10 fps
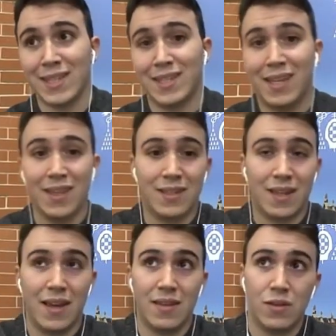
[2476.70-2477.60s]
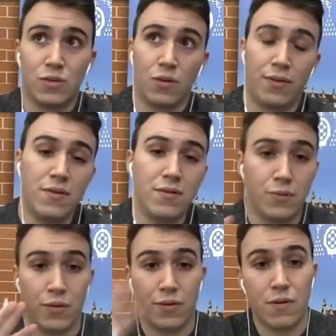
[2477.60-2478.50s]
they decided to
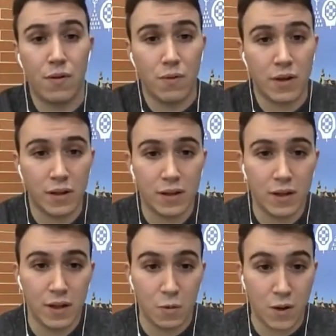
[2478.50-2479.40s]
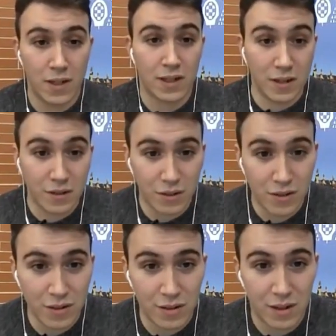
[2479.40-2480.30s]
throw away one
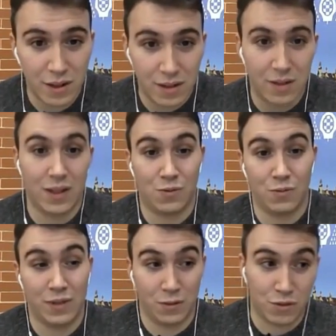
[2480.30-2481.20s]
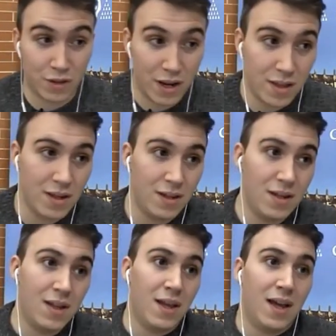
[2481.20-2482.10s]
sensor that was radar,
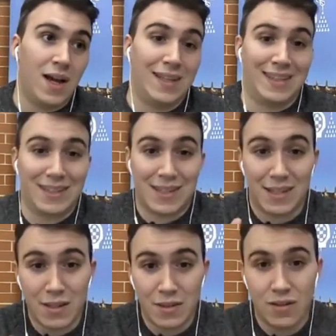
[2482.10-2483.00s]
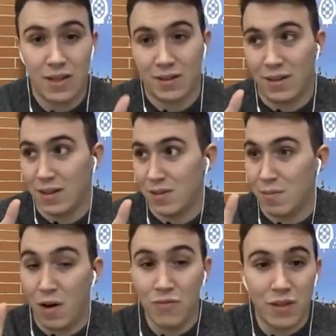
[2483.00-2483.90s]
and that's a sensor that is
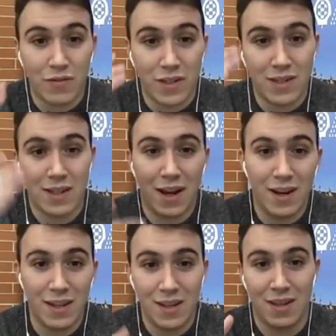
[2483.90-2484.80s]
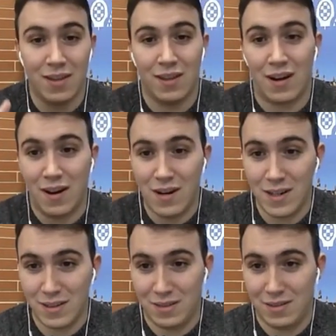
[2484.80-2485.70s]
mounted physically in the
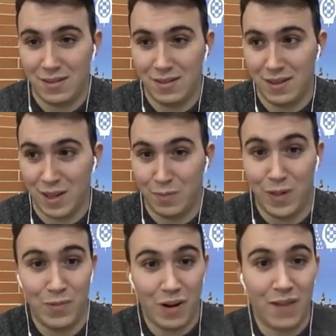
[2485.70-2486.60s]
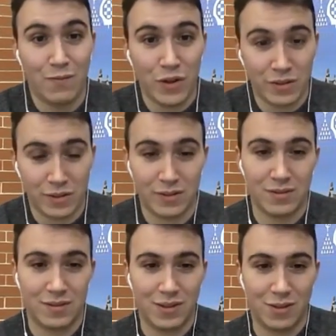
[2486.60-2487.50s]
cars that people have bought.
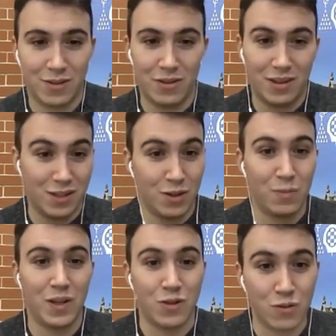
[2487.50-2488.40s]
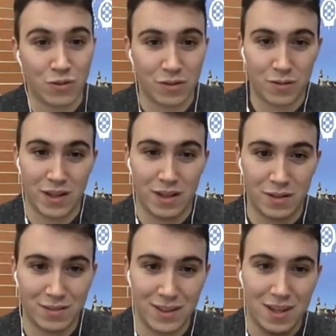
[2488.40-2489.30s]
So it is not being used right now.